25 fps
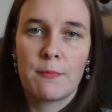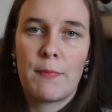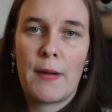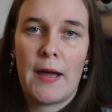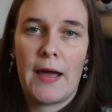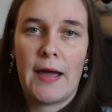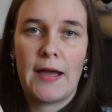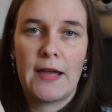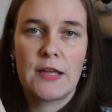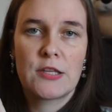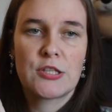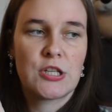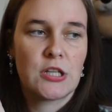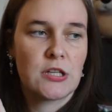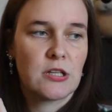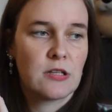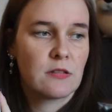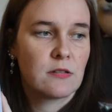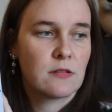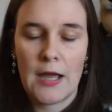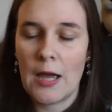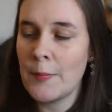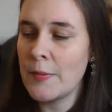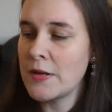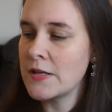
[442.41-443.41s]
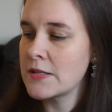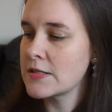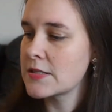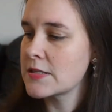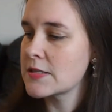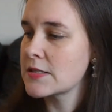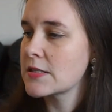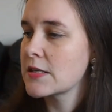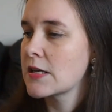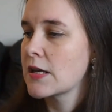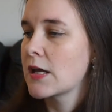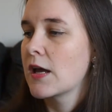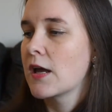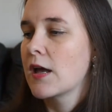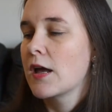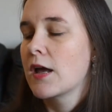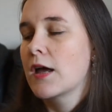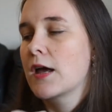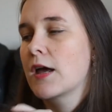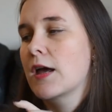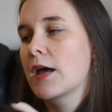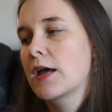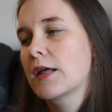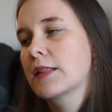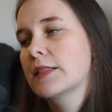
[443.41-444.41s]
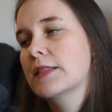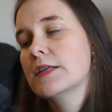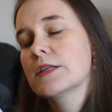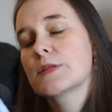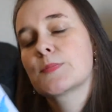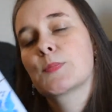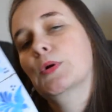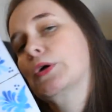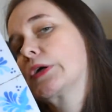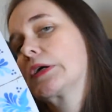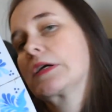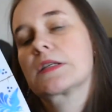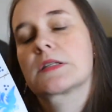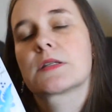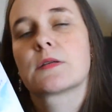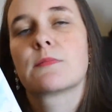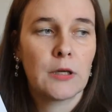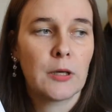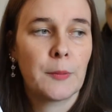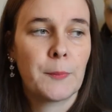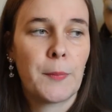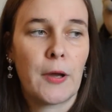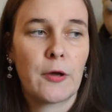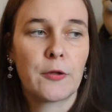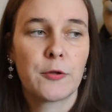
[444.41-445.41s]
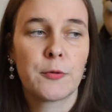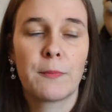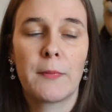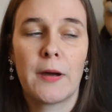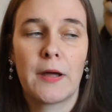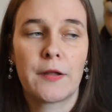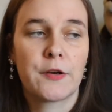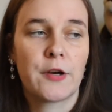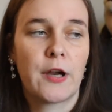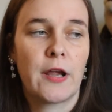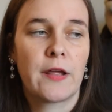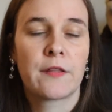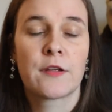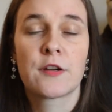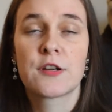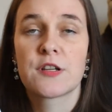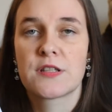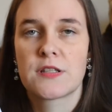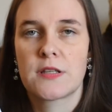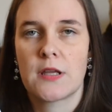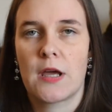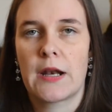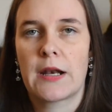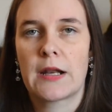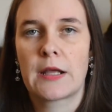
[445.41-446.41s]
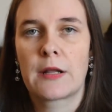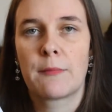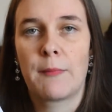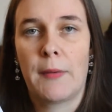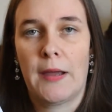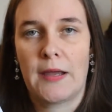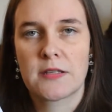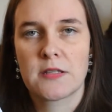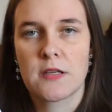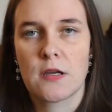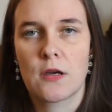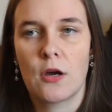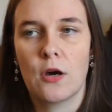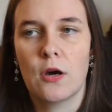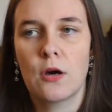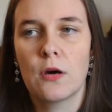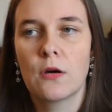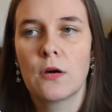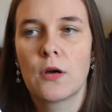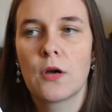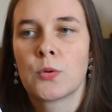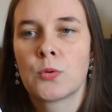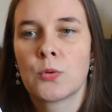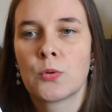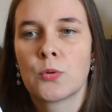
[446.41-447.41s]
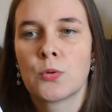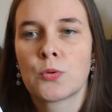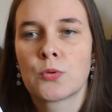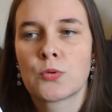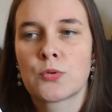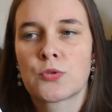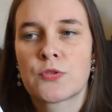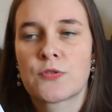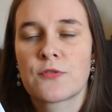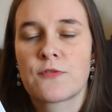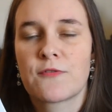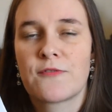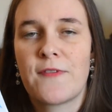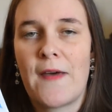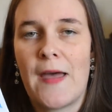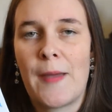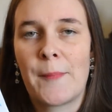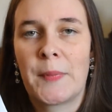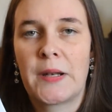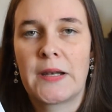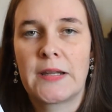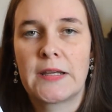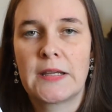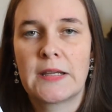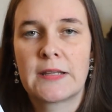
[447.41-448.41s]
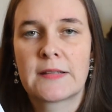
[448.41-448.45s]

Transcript: by Jeanine Cummins. This book is about a mother and her son in Mexico whose family,